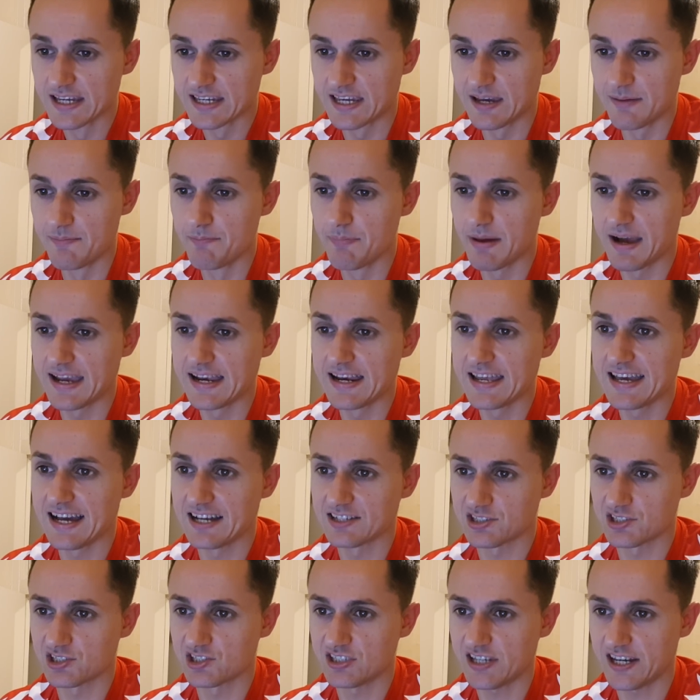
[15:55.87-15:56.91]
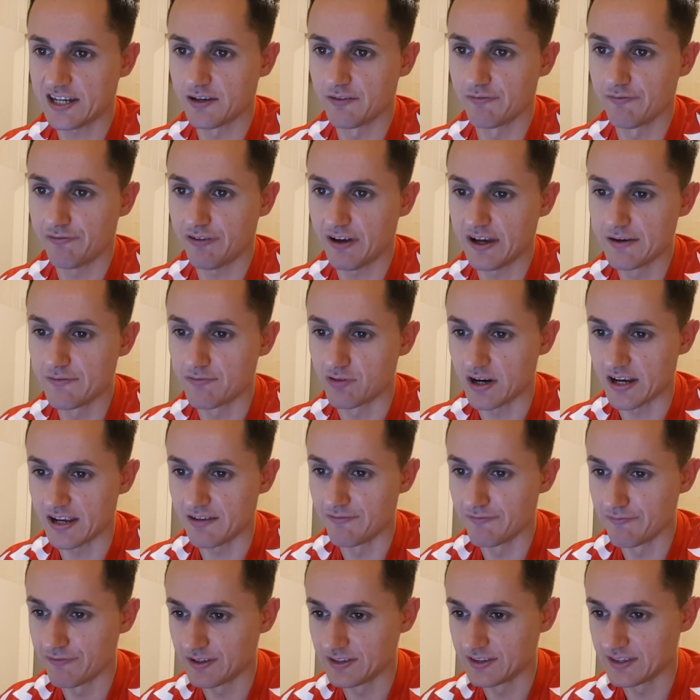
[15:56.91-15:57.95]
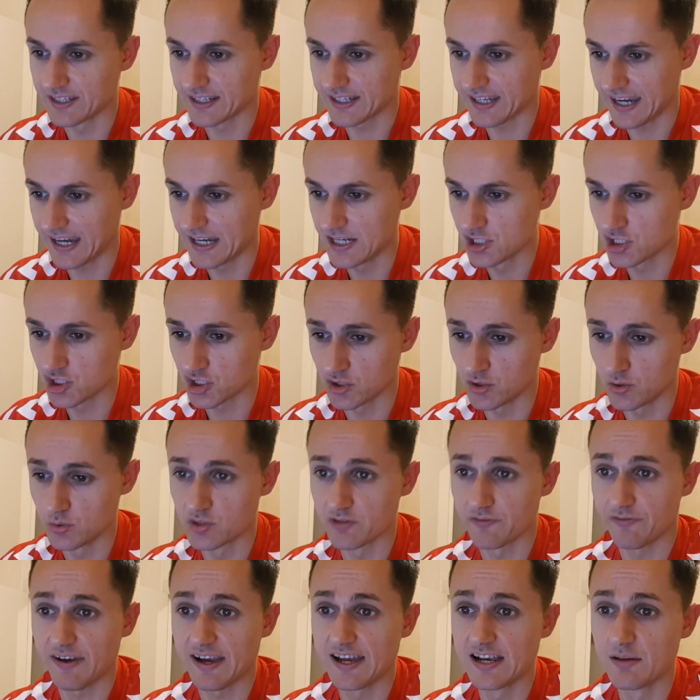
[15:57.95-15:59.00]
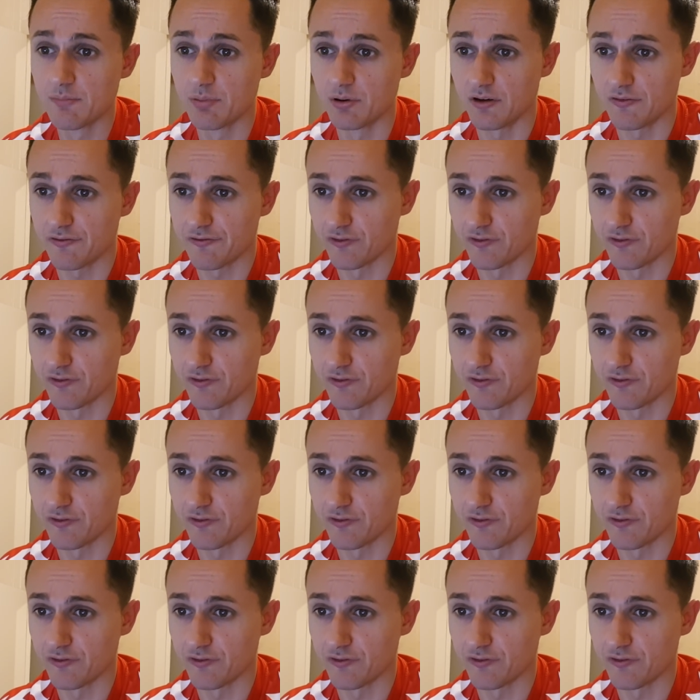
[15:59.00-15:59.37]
Kim Bailey has the second favourite in Vindication, who's available at